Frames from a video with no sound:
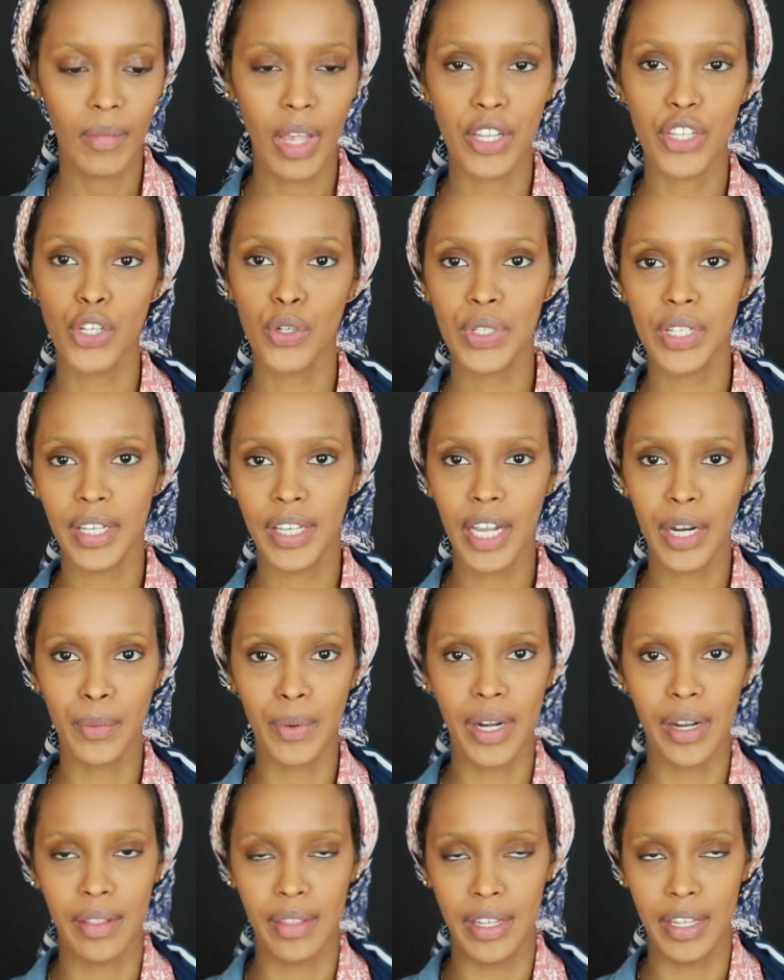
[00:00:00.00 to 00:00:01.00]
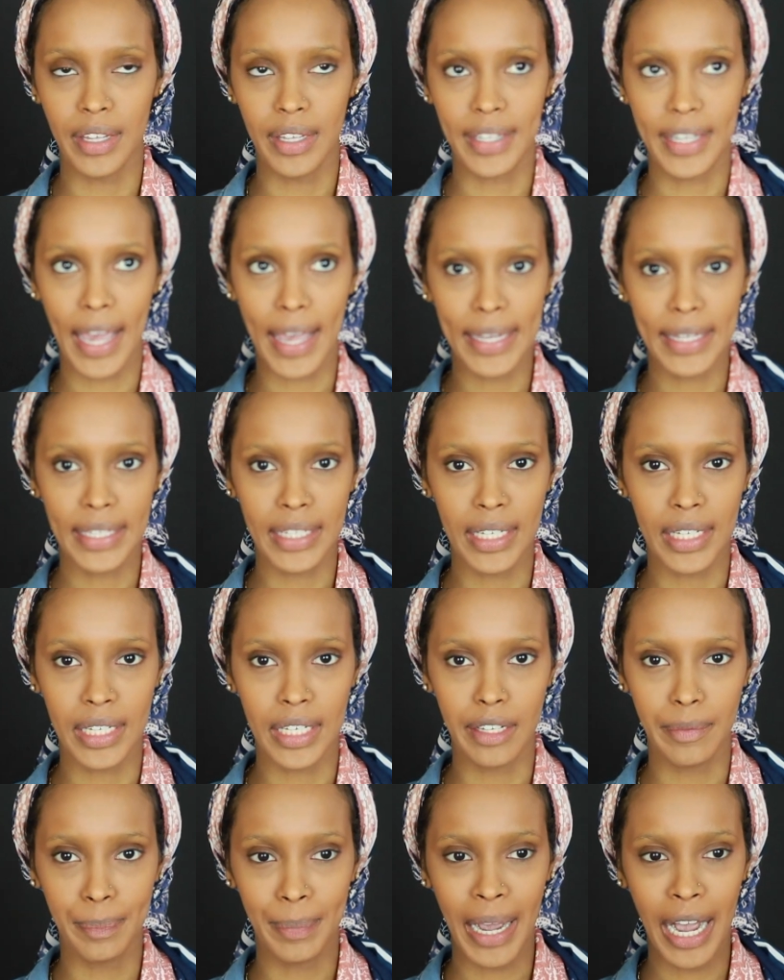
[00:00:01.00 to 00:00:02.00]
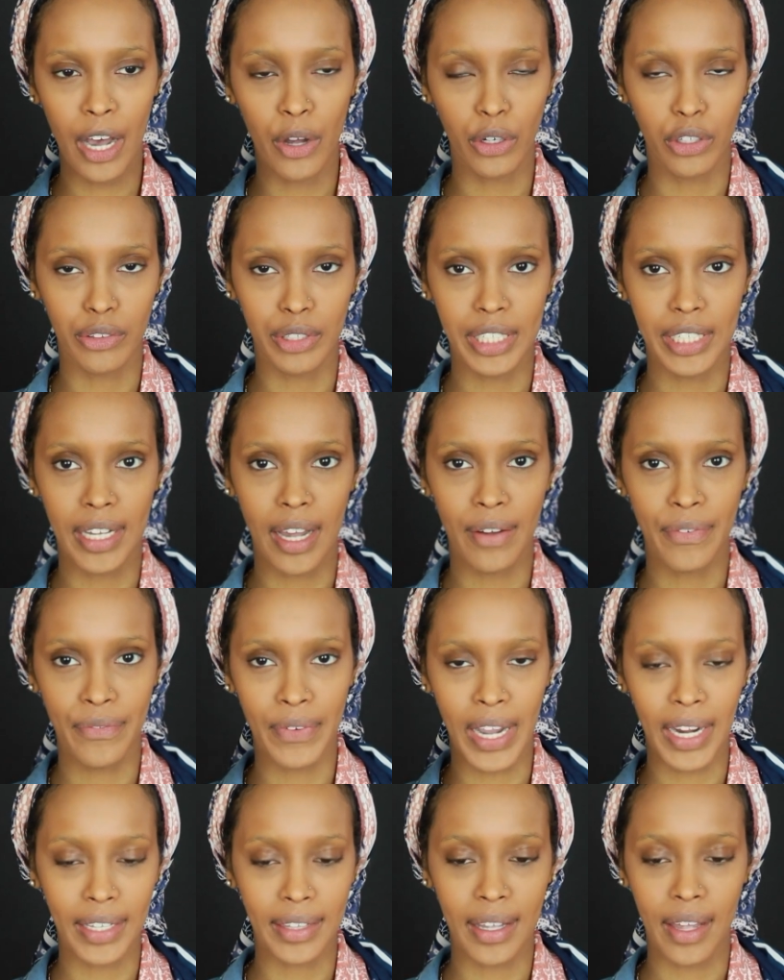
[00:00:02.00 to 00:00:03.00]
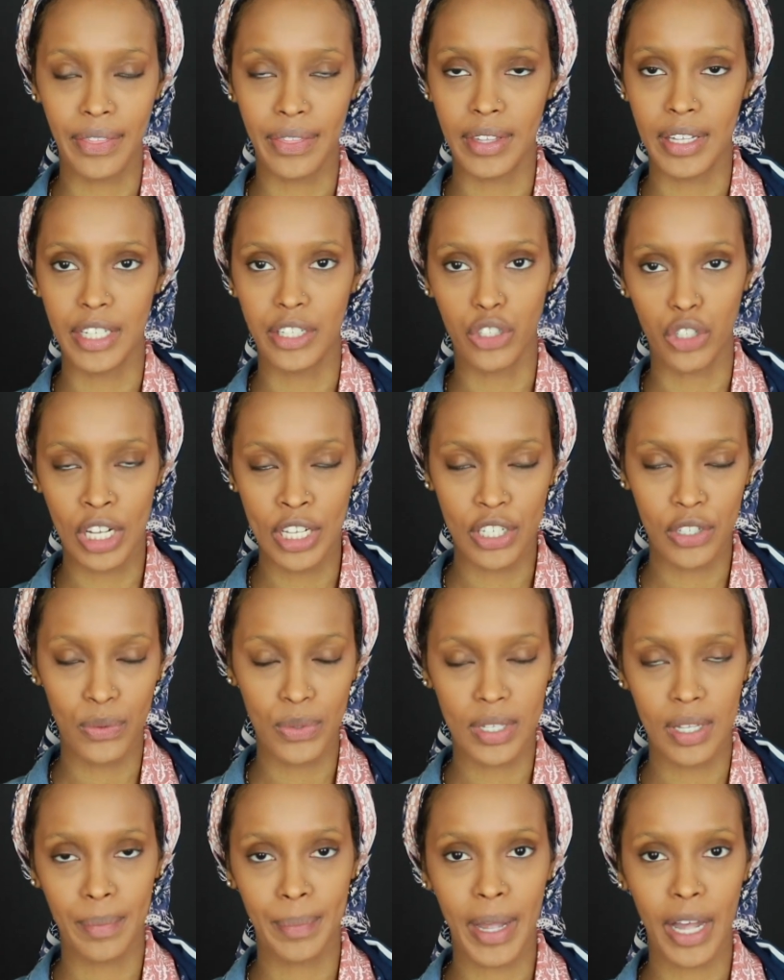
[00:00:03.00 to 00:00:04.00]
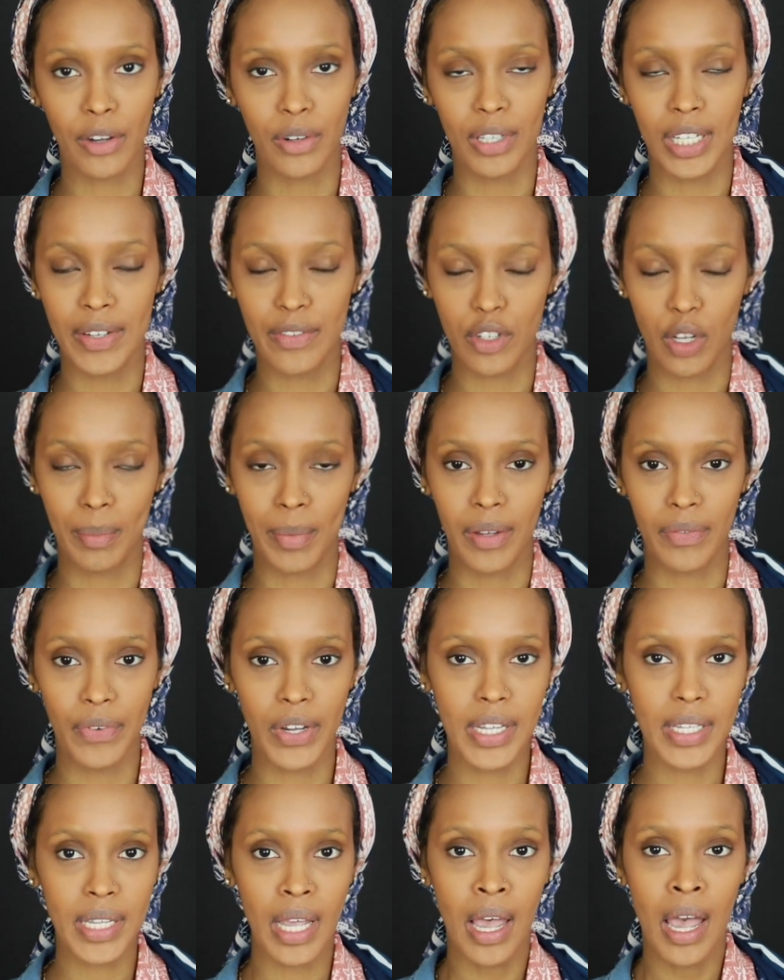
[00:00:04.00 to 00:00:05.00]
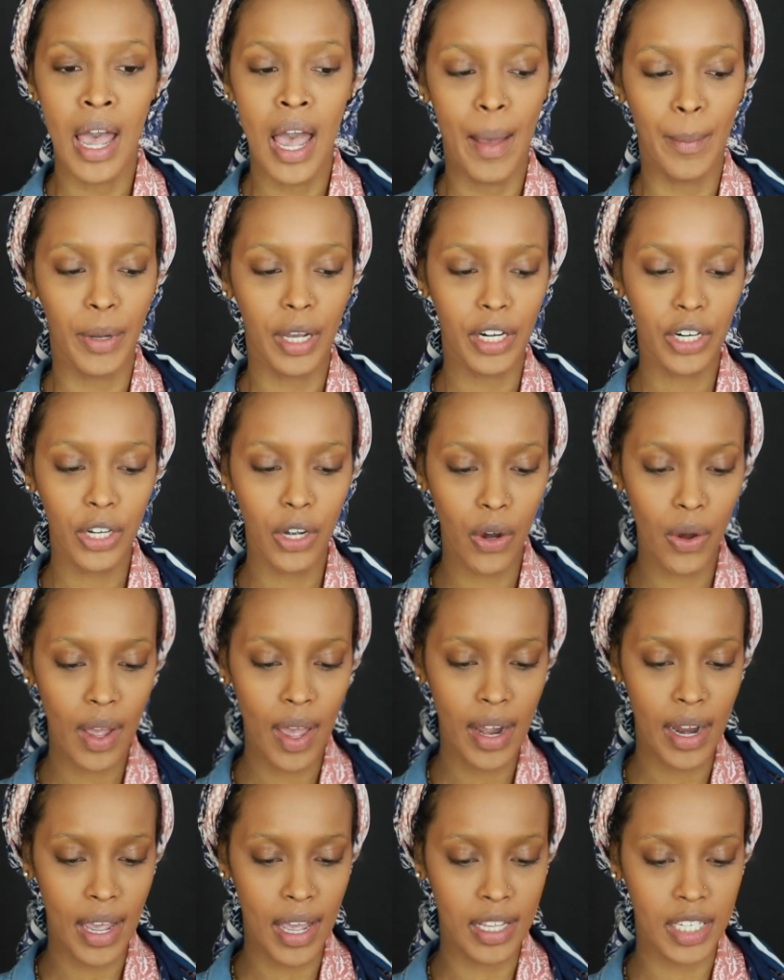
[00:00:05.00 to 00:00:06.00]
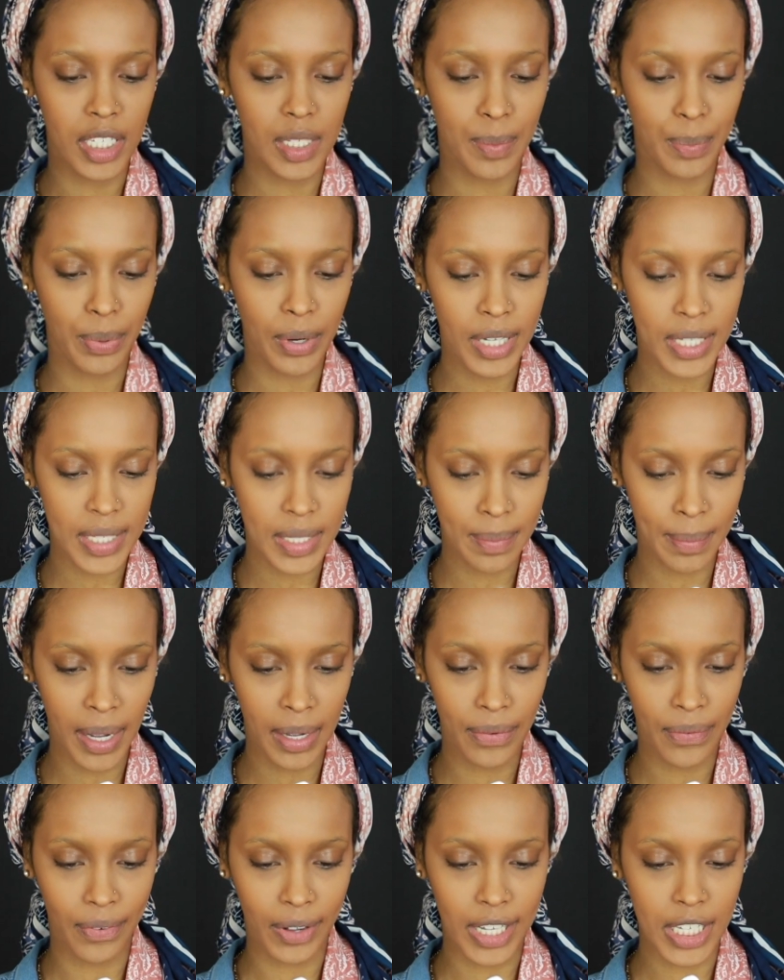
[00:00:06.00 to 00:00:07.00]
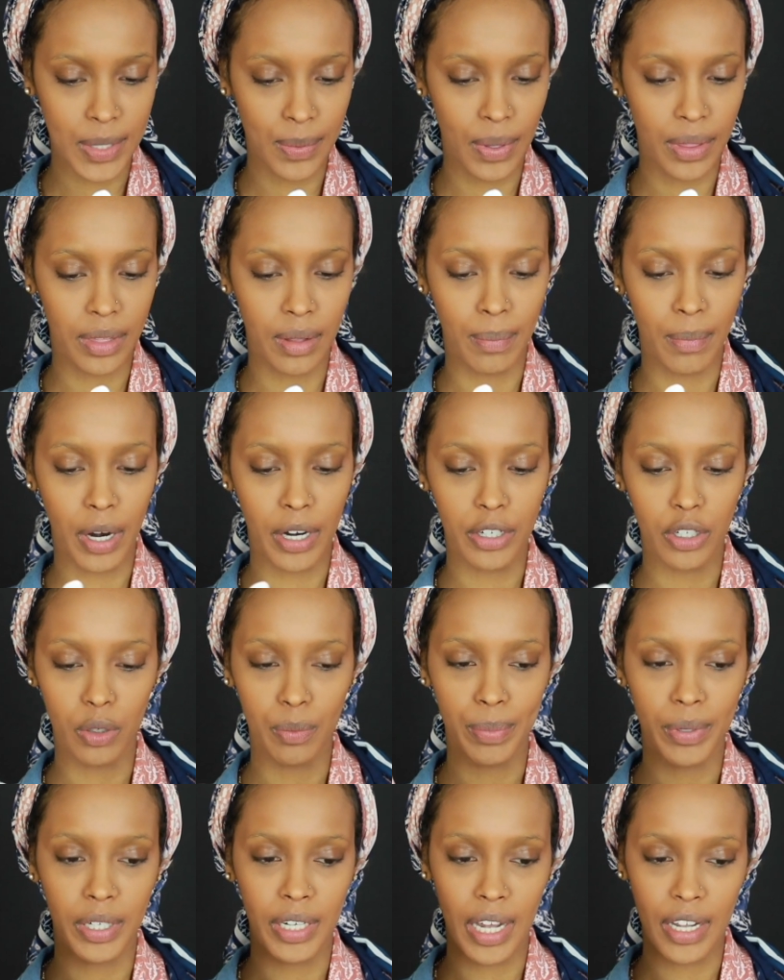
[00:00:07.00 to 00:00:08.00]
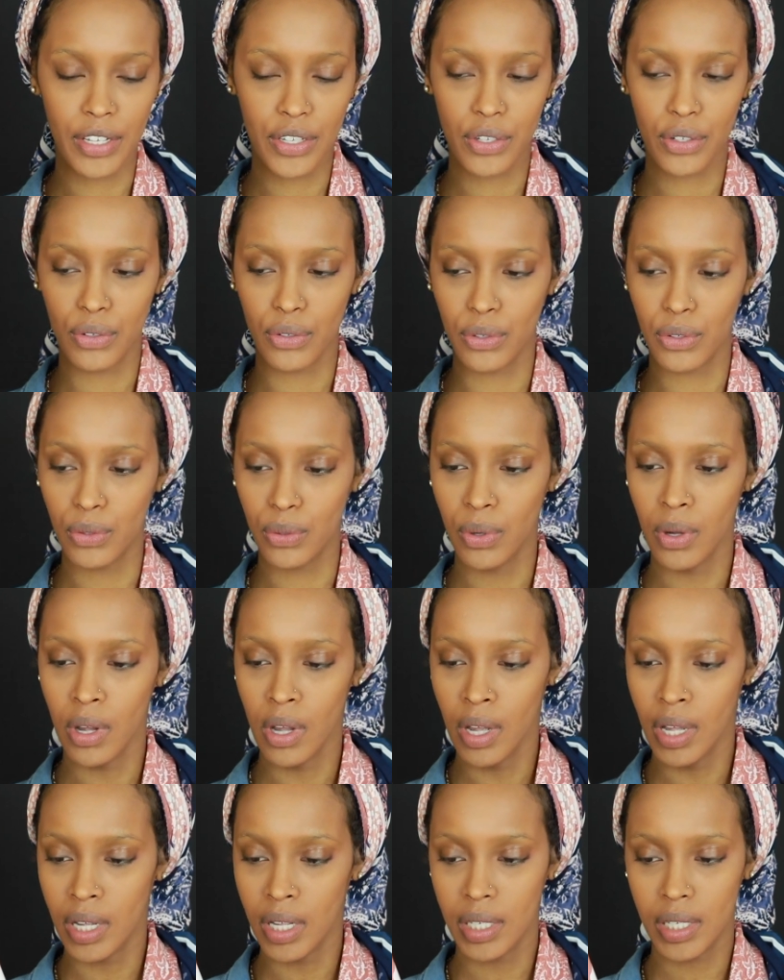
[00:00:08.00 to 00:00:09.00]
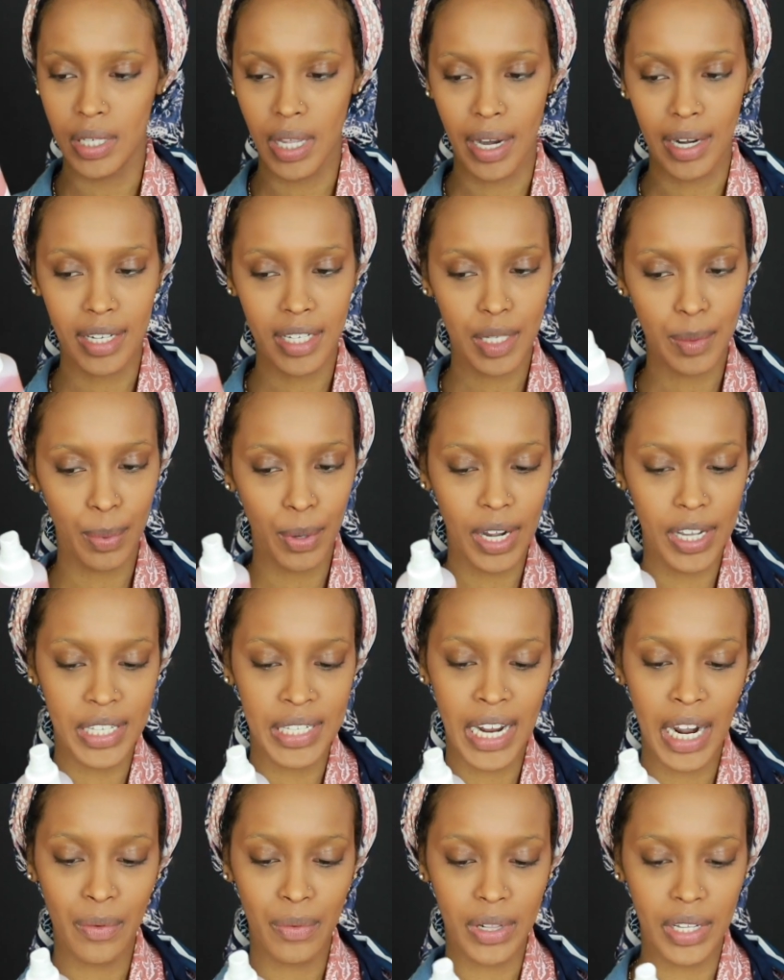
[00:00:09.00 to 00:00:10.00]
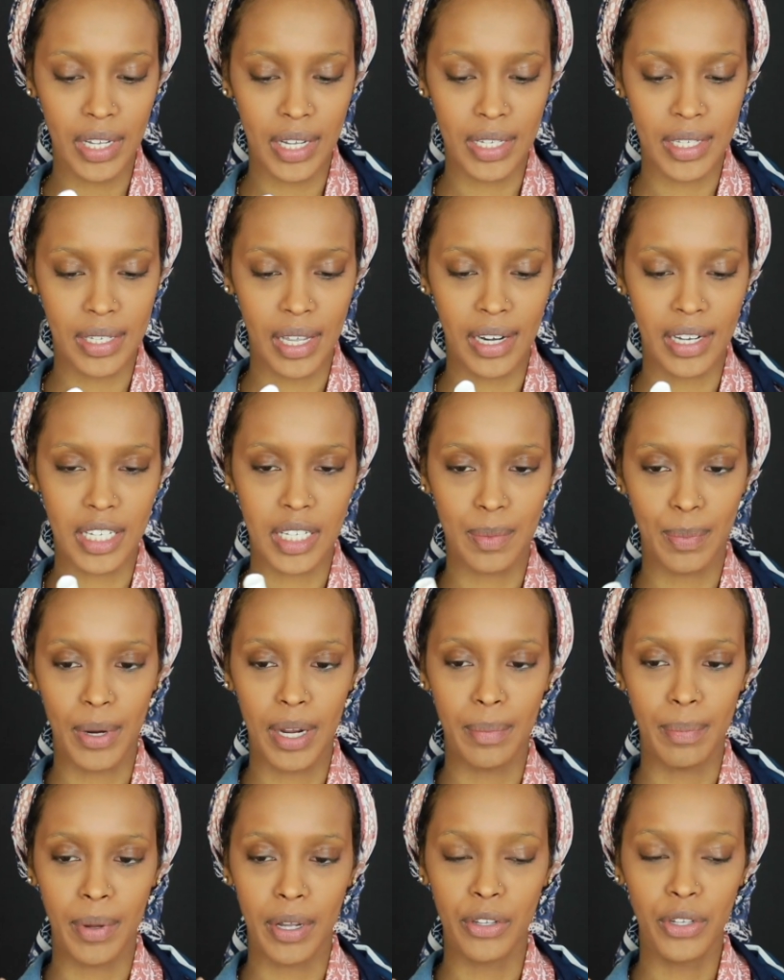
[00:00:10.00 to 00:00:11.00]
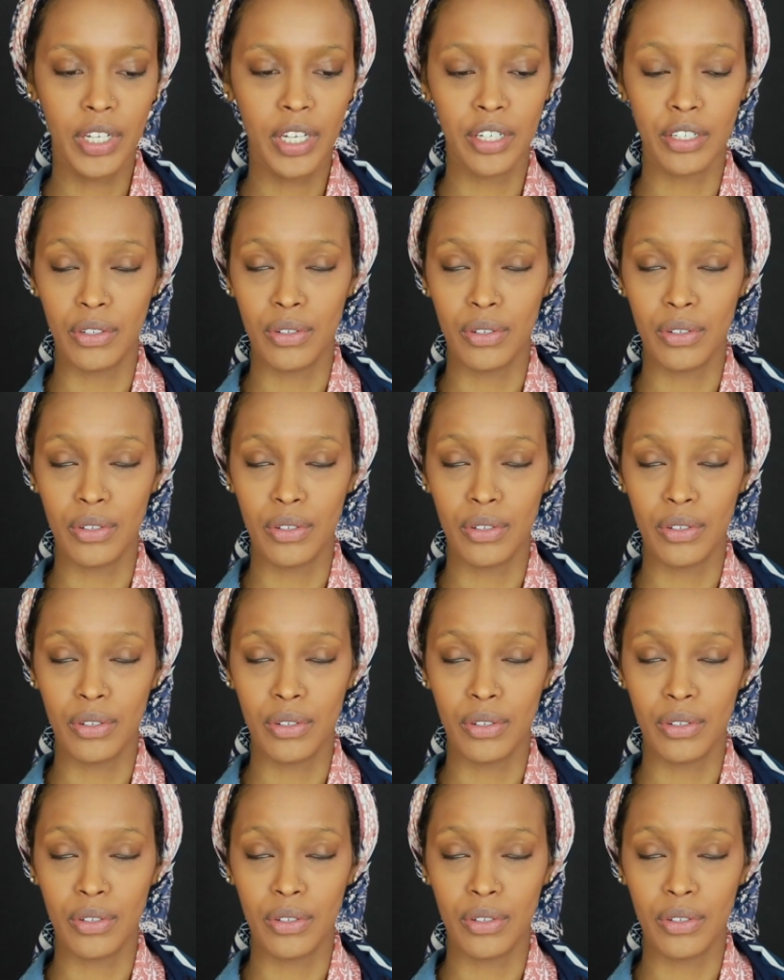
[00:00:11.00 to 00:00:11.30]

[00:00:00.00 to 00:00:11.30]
So to get rid of the cakey, powdery effect that the translucent powder leaves on my face, I'm going to go ahead and spritz my face with the Badescu setting spray. It's not really a setting spray, but you can